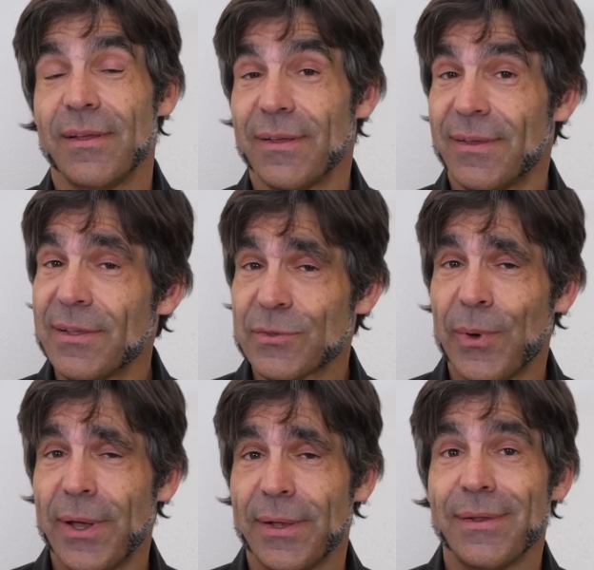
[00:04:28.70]
Guess
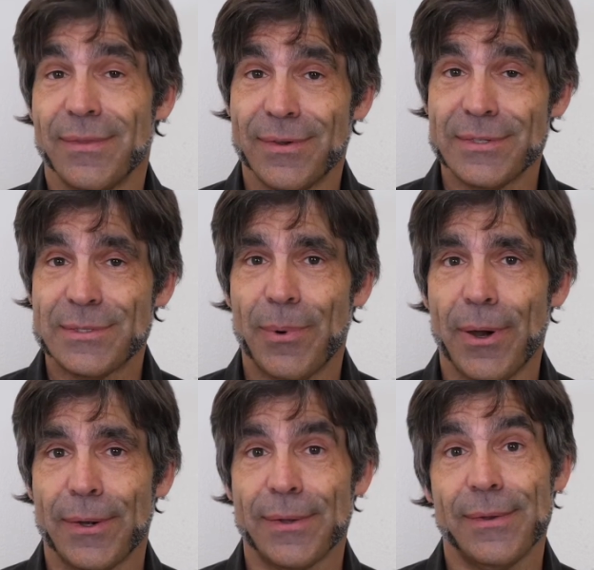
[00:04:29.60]
what? They're
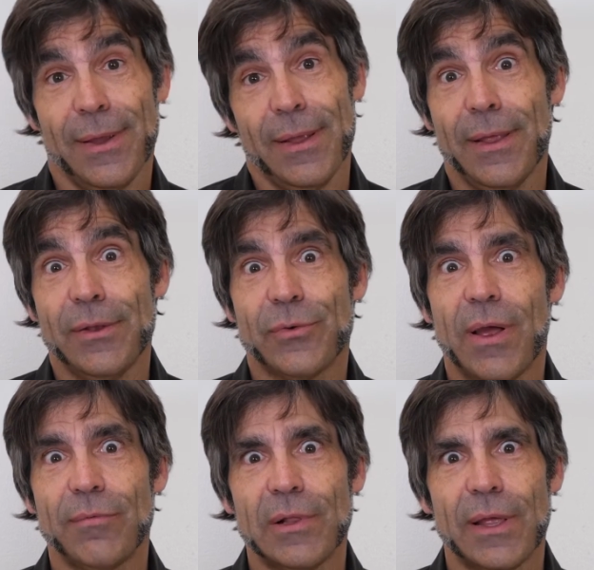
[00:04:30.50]
smart and they
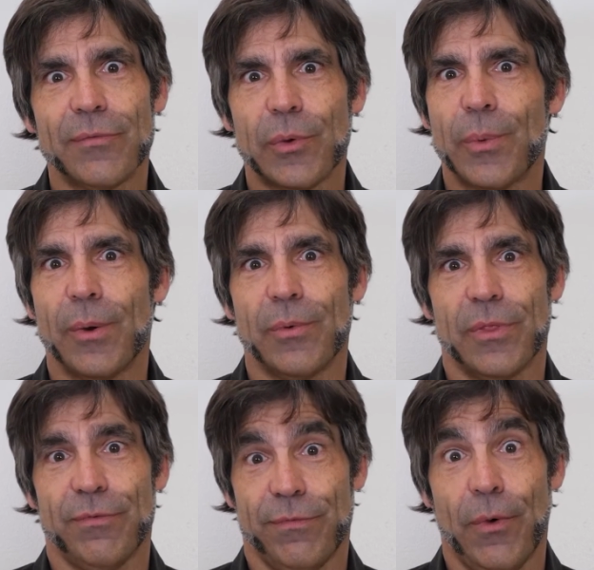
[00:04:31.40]
travel everywhere with a
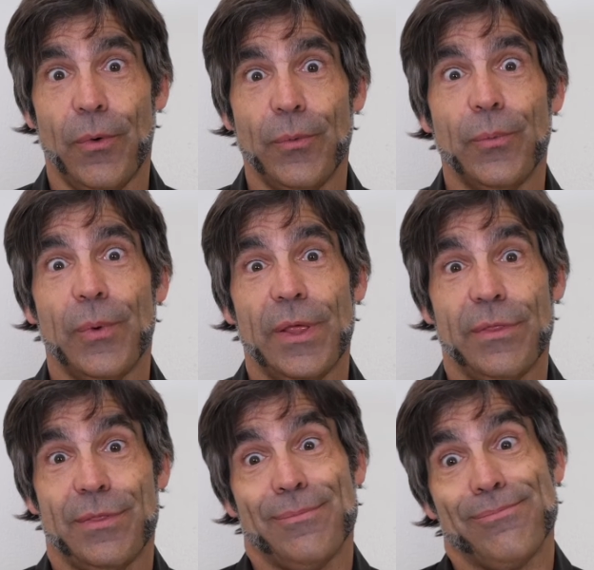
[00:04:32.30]
phone
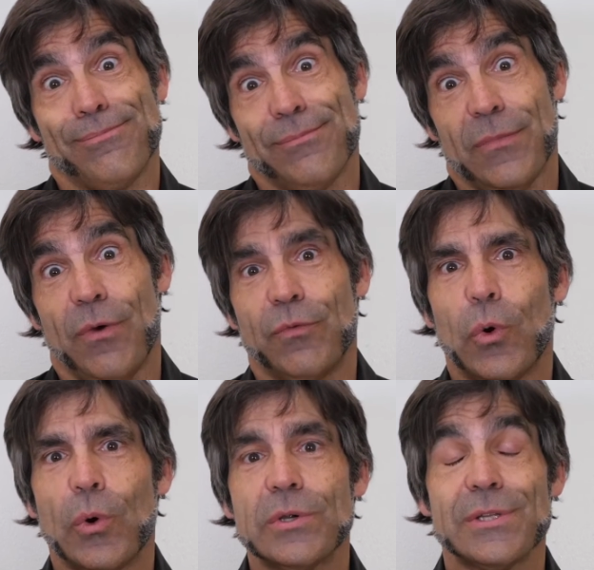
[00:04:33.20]
with, of
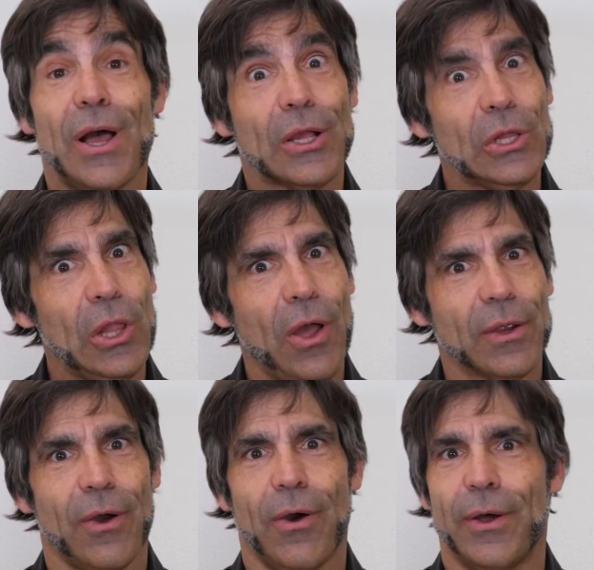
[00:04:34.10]
course, a
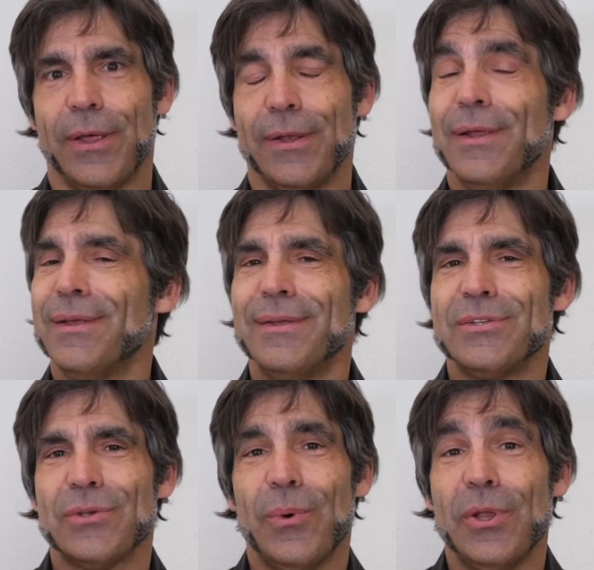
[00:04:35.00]
clock on it.
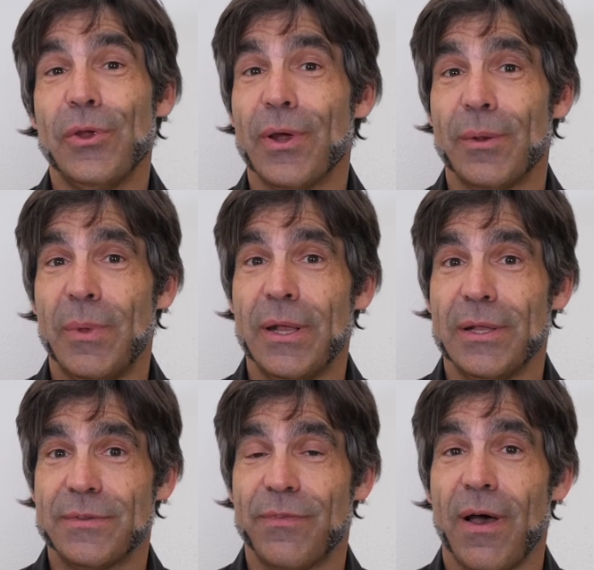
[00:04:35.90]
So when you're at
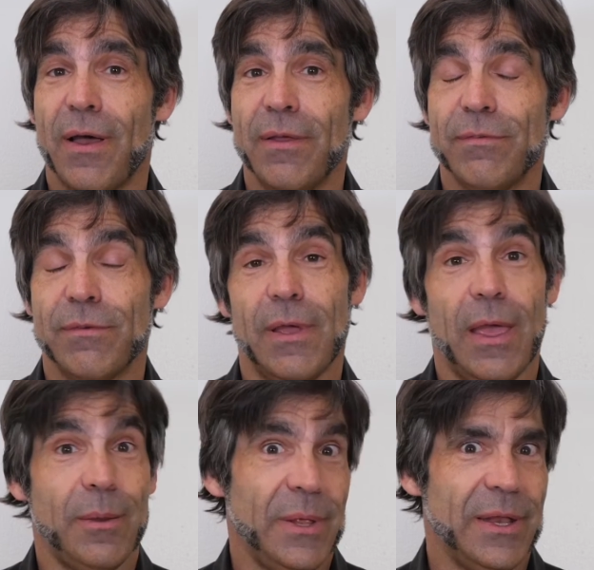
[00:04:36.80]
minute 5
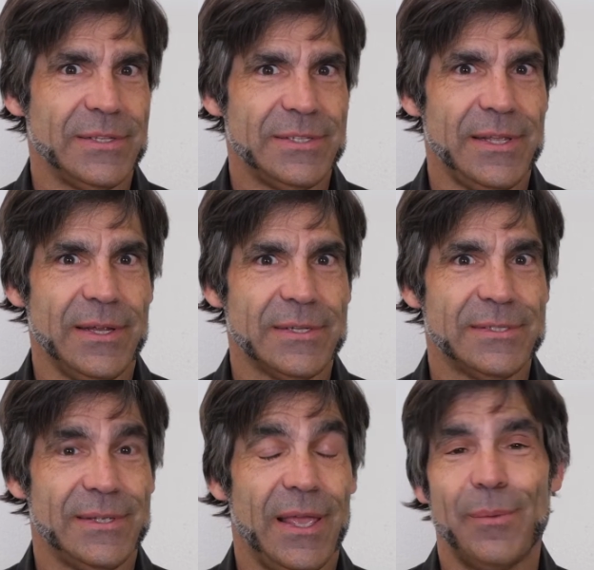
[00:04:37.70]
and minute 6
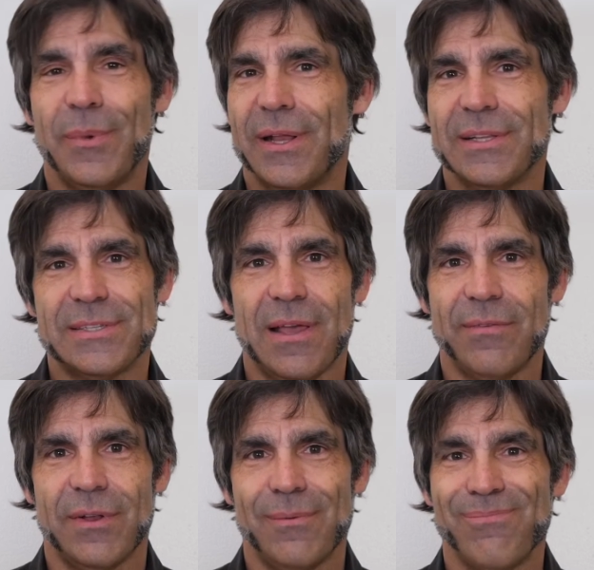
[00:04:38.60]
and minute
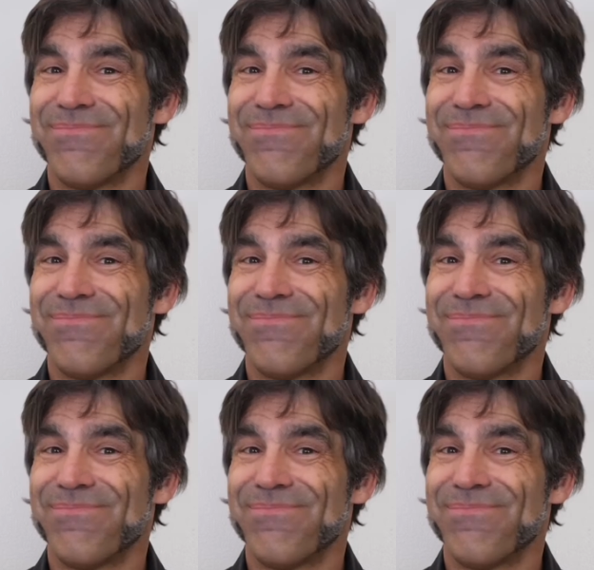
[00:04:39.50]
7,